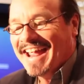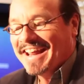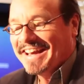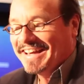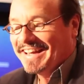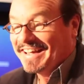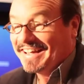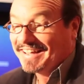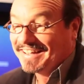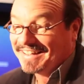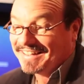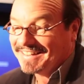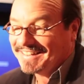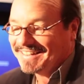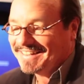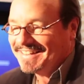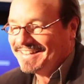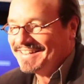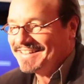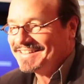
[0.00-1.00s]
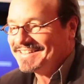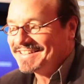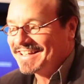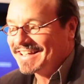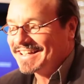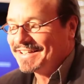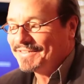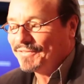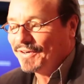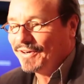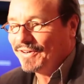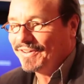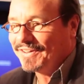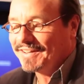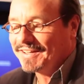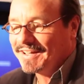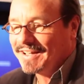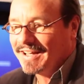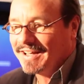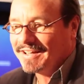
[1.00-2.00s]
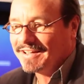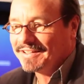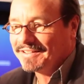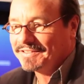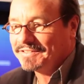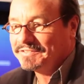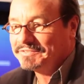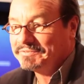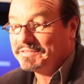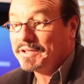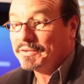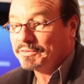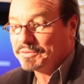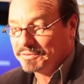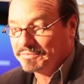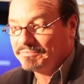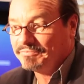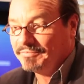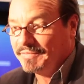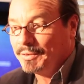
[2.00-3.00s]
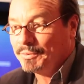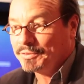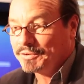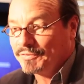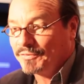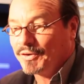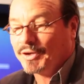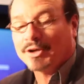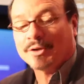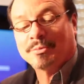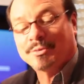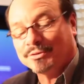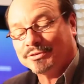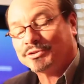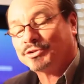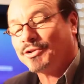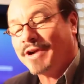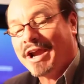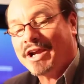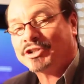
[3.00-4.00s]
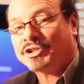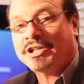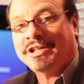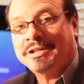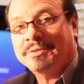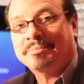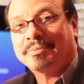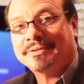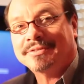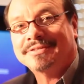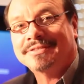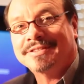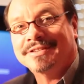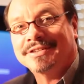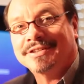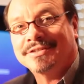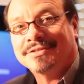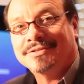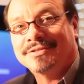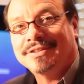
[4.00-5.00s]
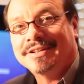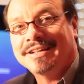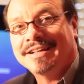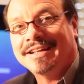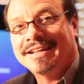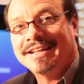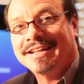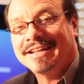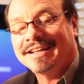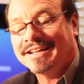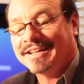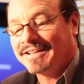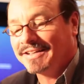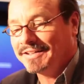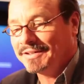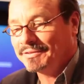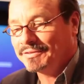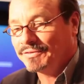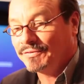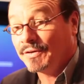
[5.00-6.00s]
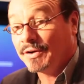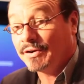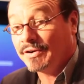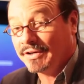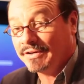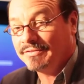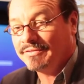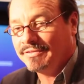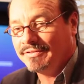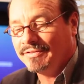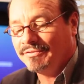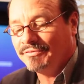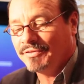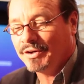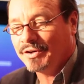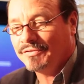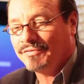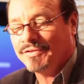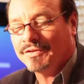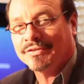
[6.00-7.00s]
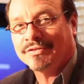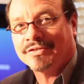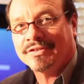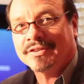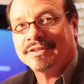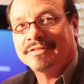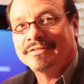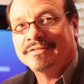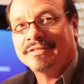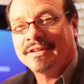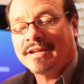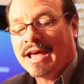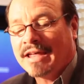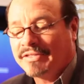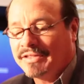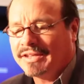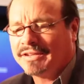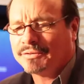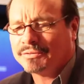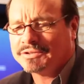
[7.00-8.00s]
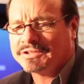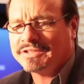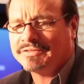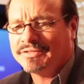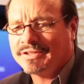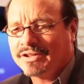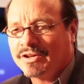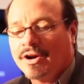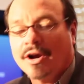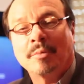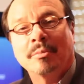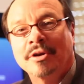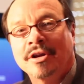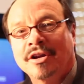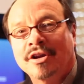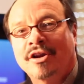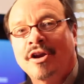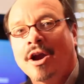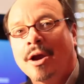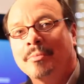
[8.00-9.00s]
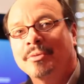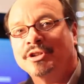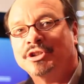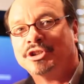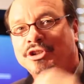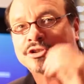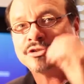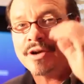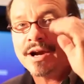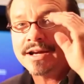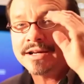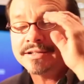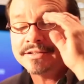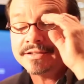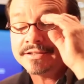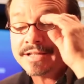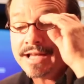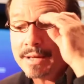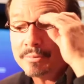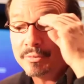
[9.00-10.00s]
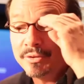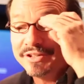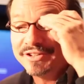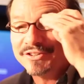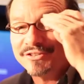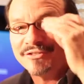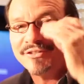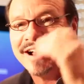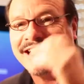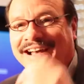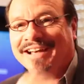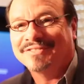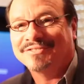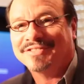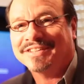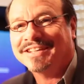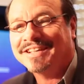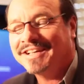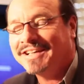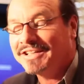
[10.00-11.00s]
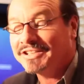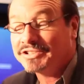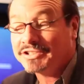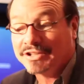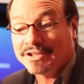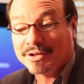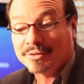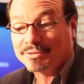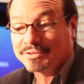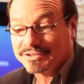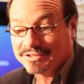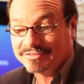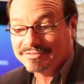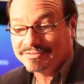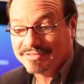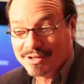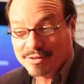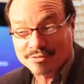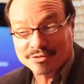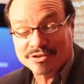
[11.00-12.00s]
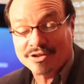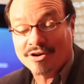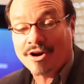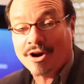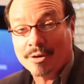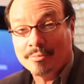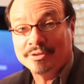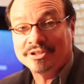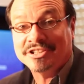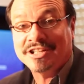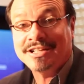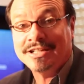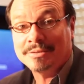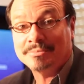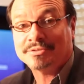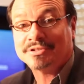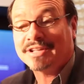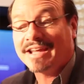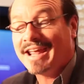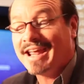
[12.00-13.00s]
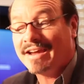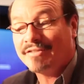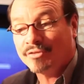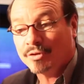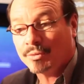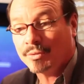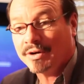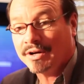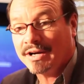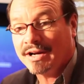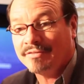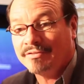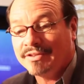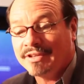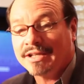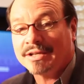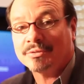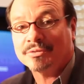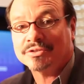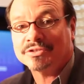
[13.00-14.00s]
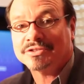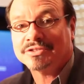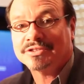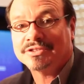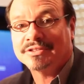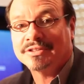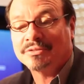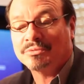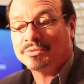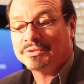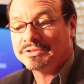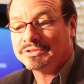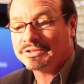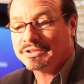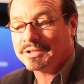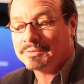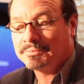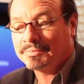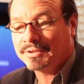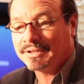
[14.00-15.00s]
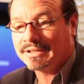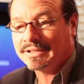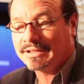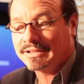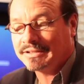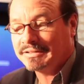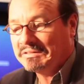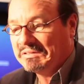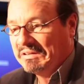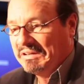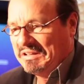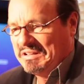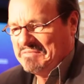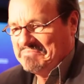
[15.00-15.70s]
And second of all, it was a veritable trash heap. you know, and it was very, very filthy. And I think there was even a garbage strike at the time we arrived, so there was garbage heaps everywhere. Everything was completely.